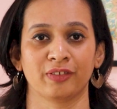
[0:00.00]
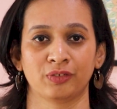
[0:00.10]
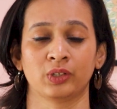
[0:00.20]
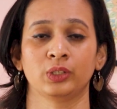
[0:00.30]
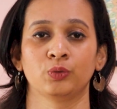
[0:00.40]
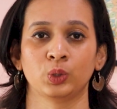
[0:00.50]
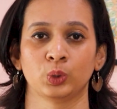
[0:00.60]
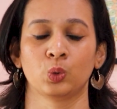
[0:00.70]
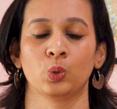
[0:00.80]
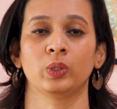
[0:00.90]
effort
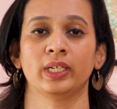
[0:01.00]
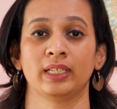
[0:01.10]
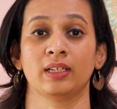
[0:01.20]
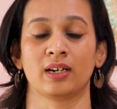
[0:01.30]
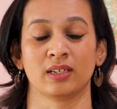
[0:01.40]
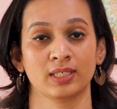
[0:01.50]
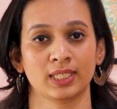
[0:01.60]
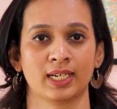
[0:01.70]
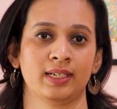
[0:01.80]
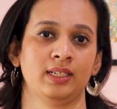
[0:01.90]
would go in
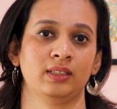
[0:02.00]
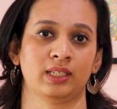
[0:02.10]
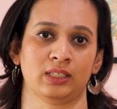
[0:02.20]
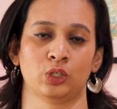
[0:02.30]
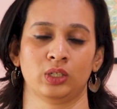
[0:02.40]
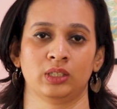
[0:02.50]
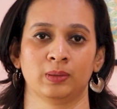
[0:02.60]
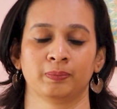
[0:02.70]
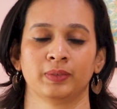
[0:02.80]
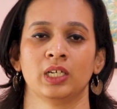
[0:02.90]
understanding the algorithm.